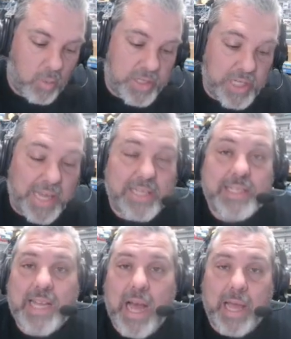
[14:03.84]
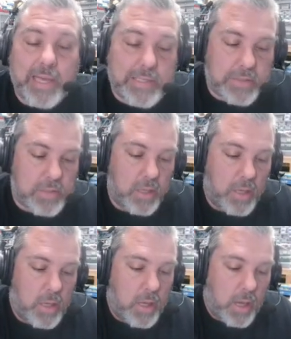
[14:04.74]
which is nice,
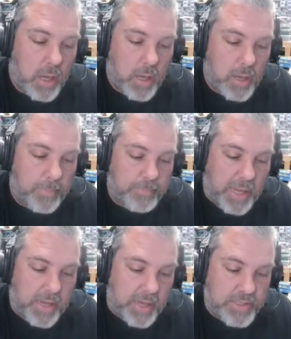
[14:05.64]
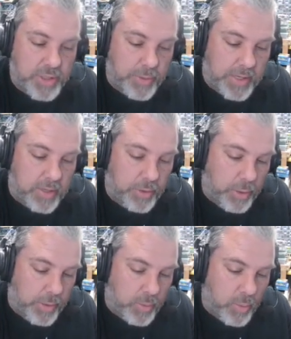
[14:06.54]
because you can
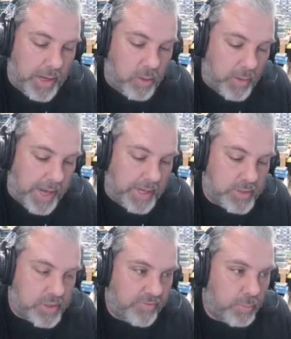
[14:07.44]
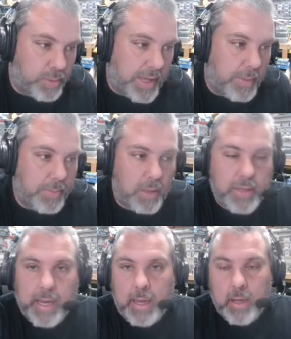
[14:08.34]
rearrange for
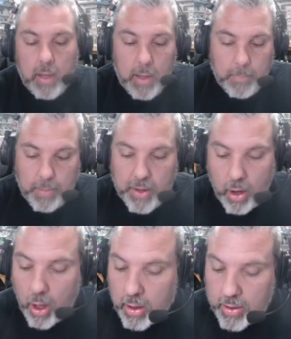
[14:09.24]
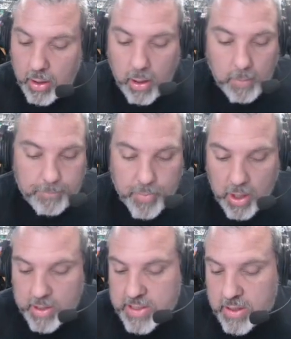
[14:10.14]
playability. But all in all,
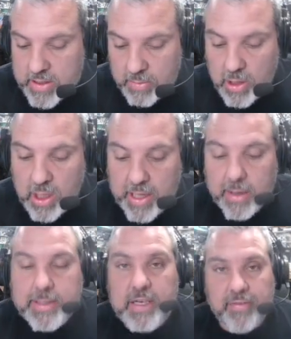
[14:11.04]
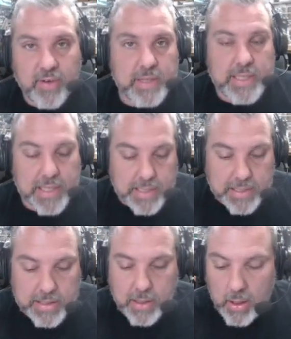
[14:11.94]
there is some clear differences
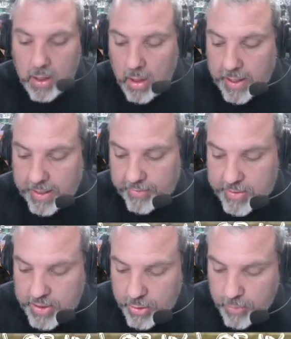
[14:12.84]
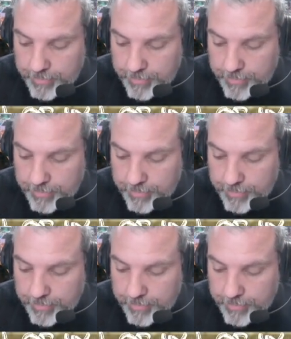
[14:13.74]
in the two.